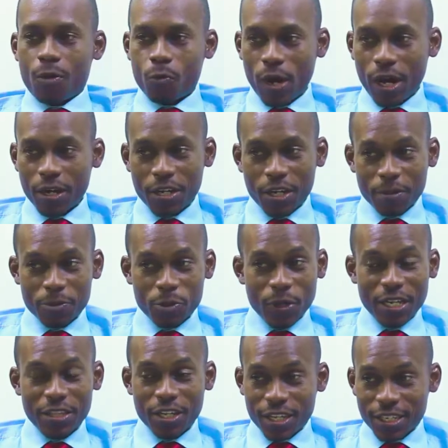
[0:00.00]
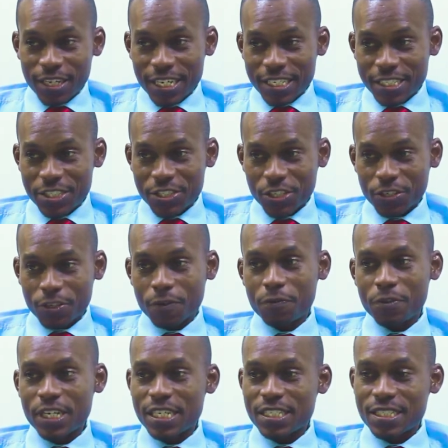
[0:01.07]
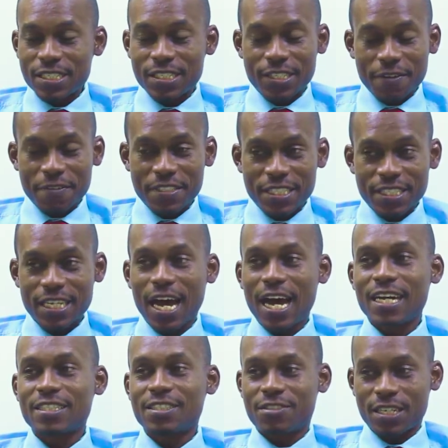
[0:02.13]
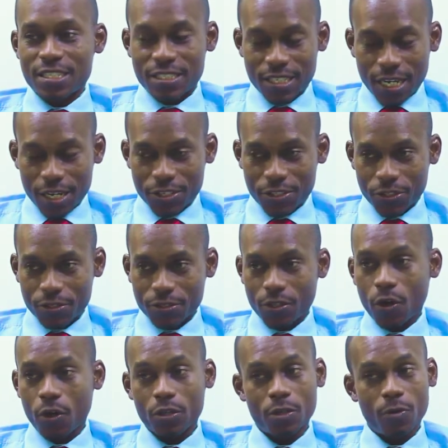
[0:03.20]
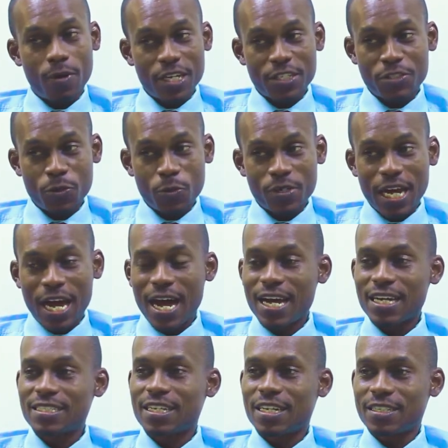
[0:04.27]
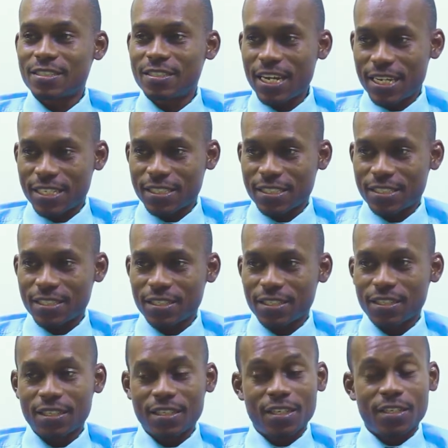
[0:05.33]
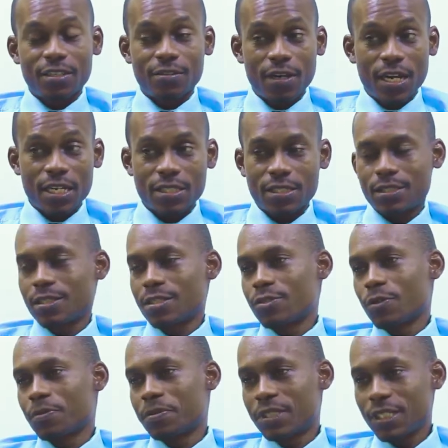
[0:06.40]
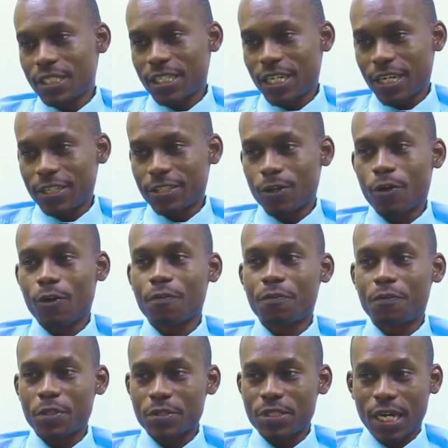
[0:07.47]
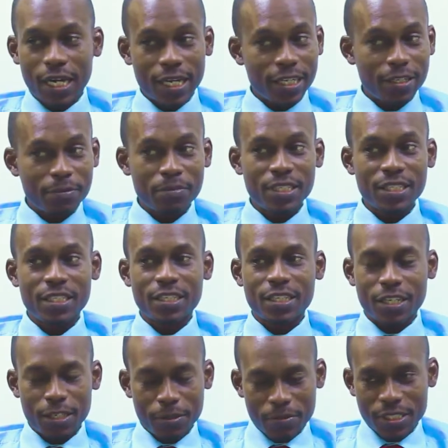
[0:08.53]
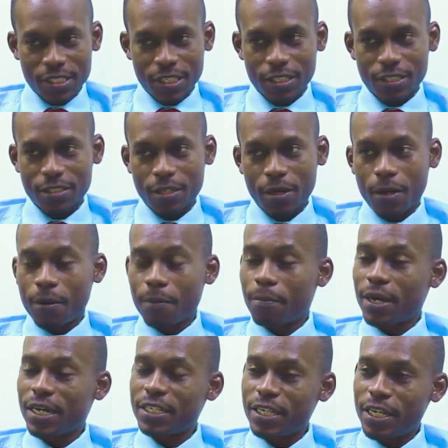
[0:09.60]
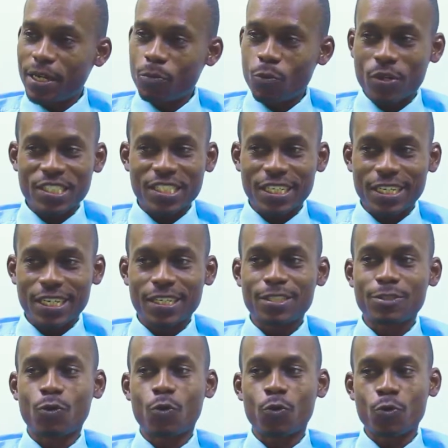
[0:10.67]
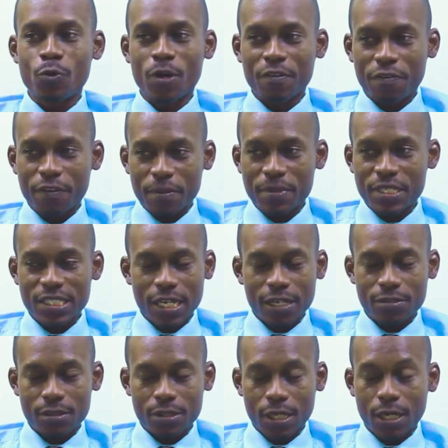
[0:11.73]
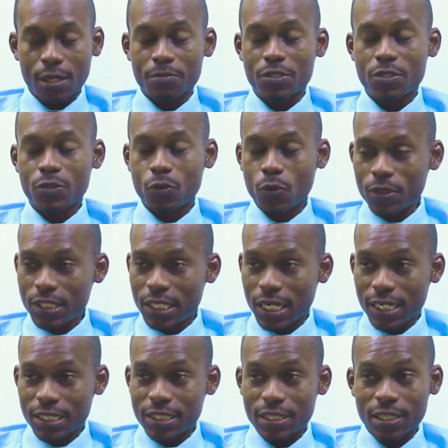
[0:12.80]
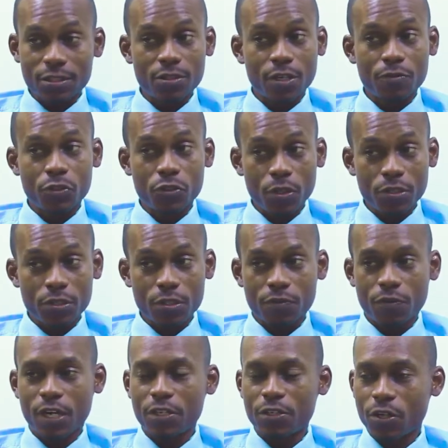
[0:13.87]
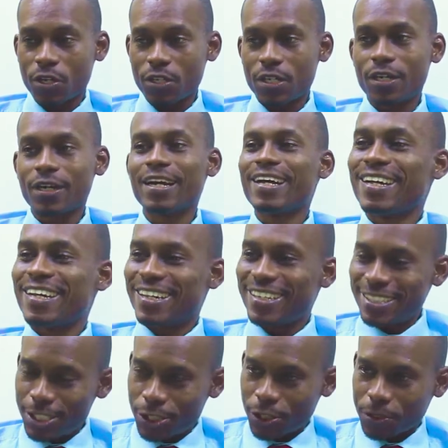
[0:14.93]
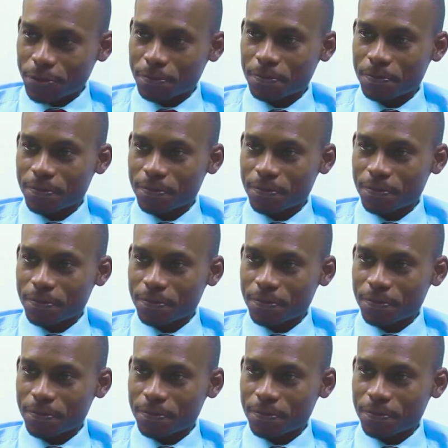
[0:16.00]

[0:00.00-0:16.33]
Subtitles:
Welcome to another edition of Real Estate Services and Transaction, otherwise known as REST. REST is a subsidiary of Reals Academy Limited. My name once again is Oluwafemi Sanusi, and I'm so delighted that you have joined us for another edition.